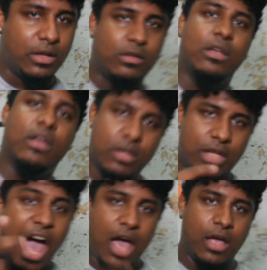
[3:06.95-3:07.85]
is. Hey,
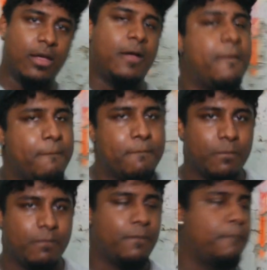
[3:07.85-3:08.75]
yeah, man, I'm proud of
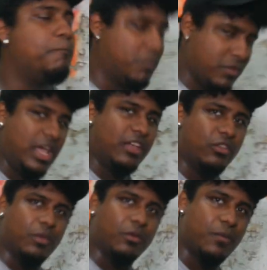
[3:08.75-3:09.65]
you, bro.
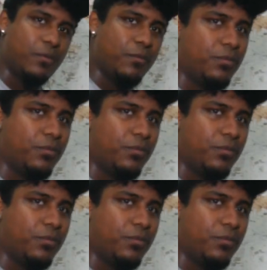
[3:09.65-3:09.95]
Real shit.